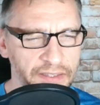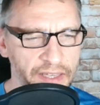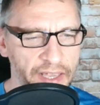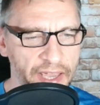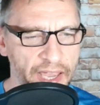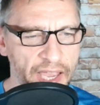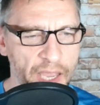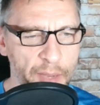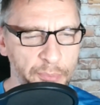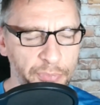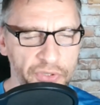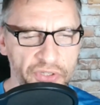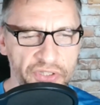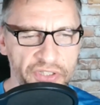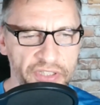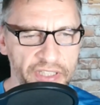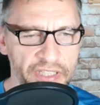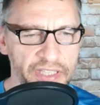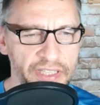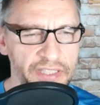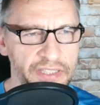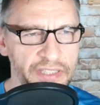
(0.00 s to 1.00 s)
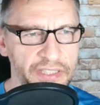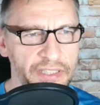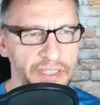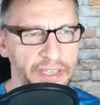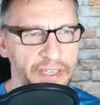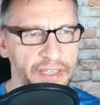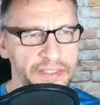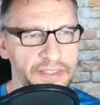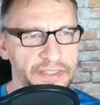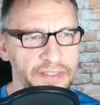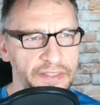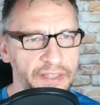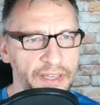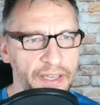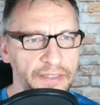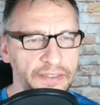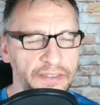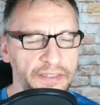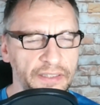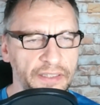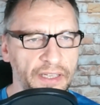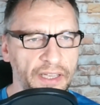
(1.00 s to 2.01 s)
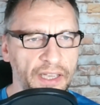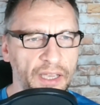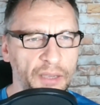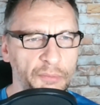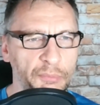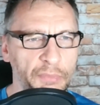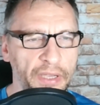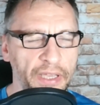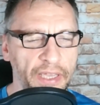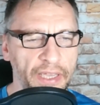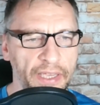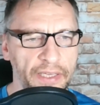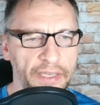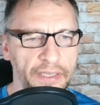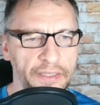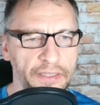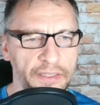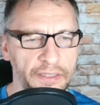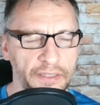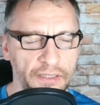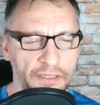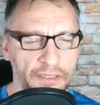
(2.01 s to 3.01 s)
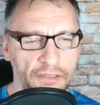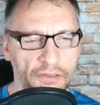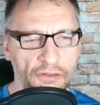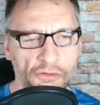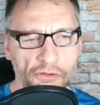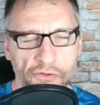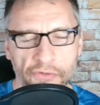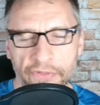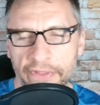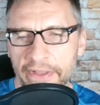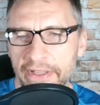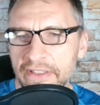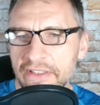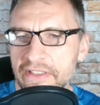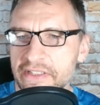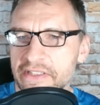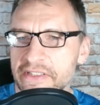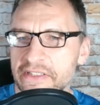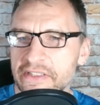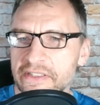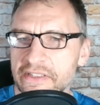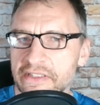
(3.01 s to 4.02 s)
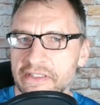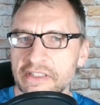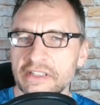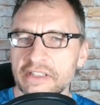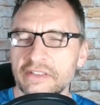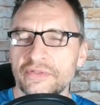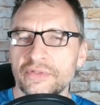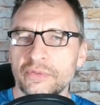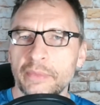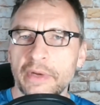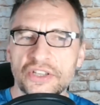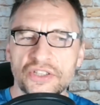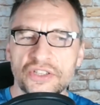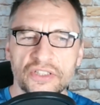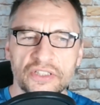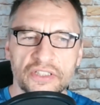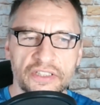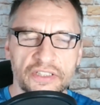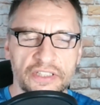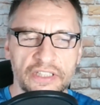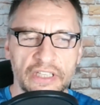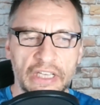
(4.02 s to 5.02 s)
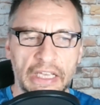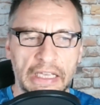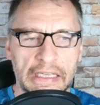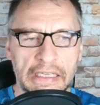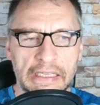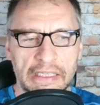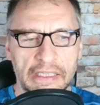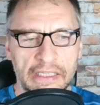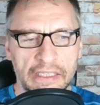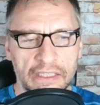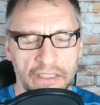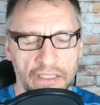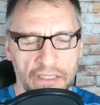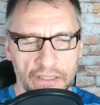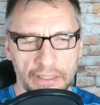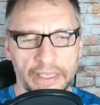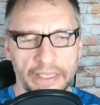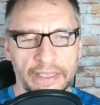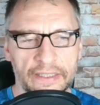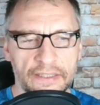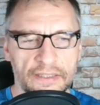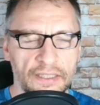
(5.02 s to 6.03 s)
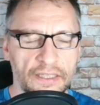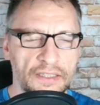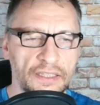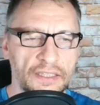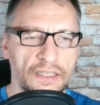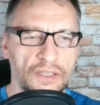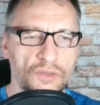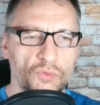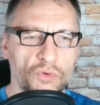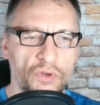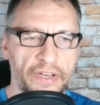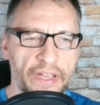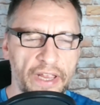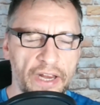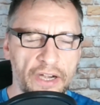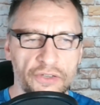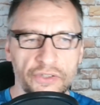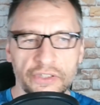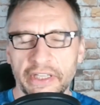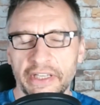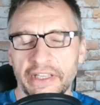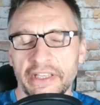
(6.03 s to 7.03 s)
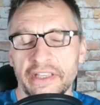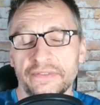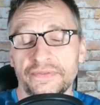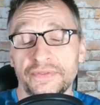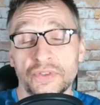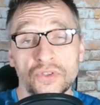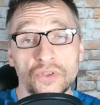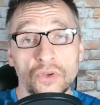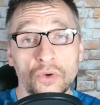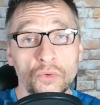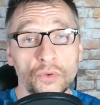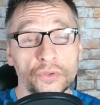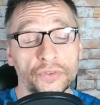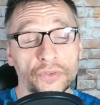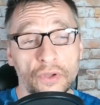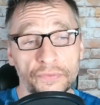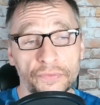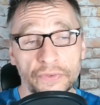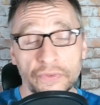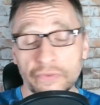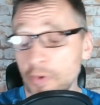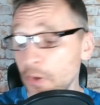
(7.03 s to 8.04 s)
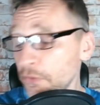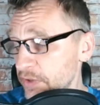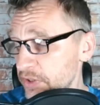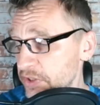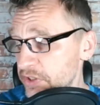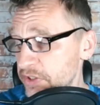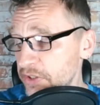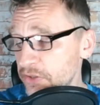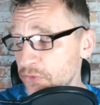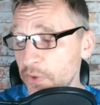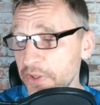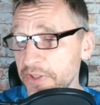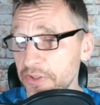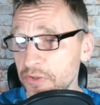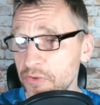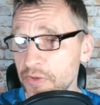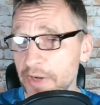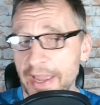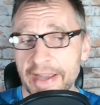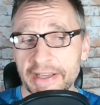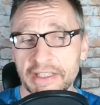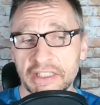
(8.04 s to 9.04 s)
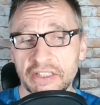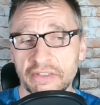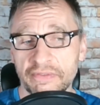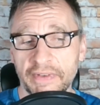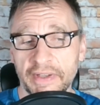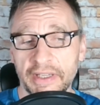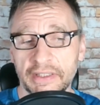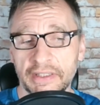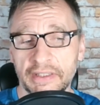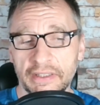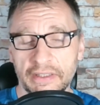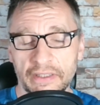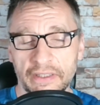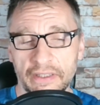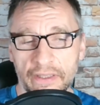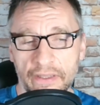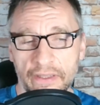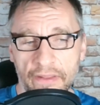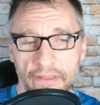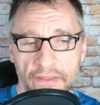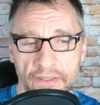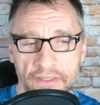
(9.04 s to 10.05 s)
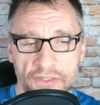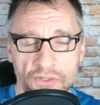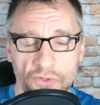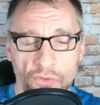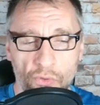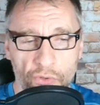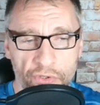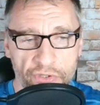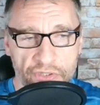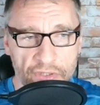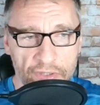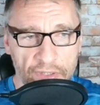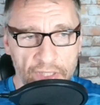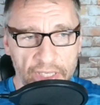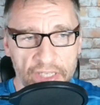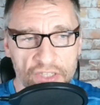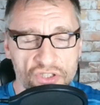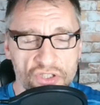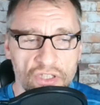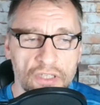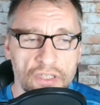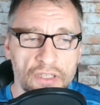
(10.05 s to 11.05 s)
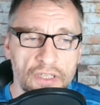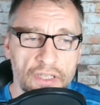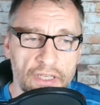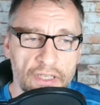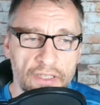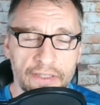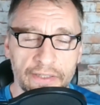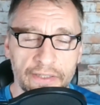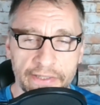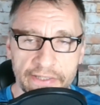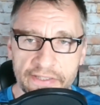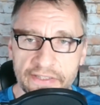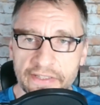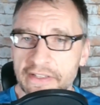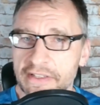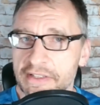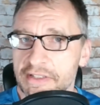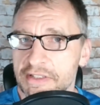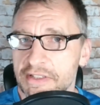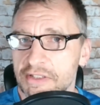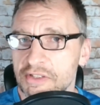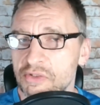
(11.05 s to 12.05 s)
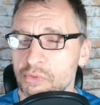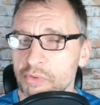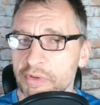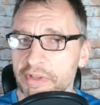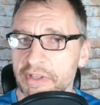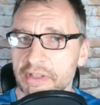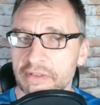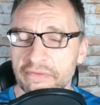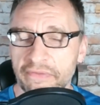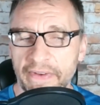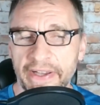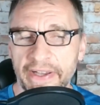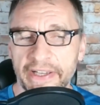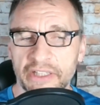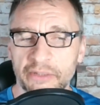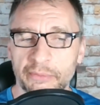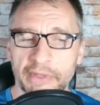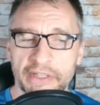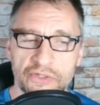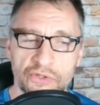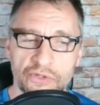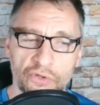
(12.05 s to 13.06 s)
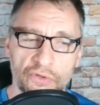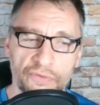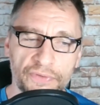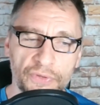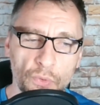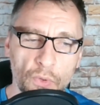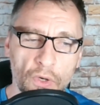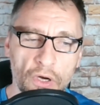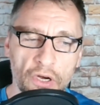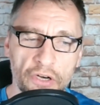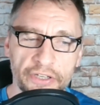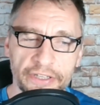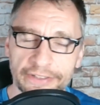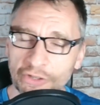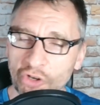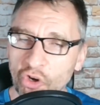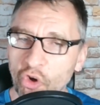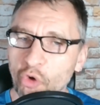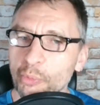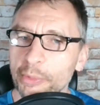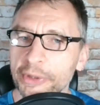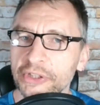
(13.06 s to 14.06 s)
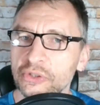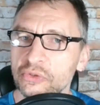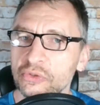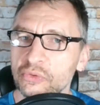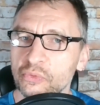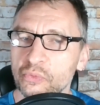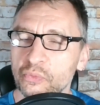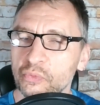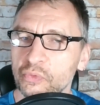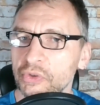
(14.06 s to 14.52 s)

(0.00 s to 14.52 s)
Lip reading: app. It's easy as that. And all that information is collected in one area. If you don't, obviously when you activate this noise collection, it listens to the environment. So if you are at home and you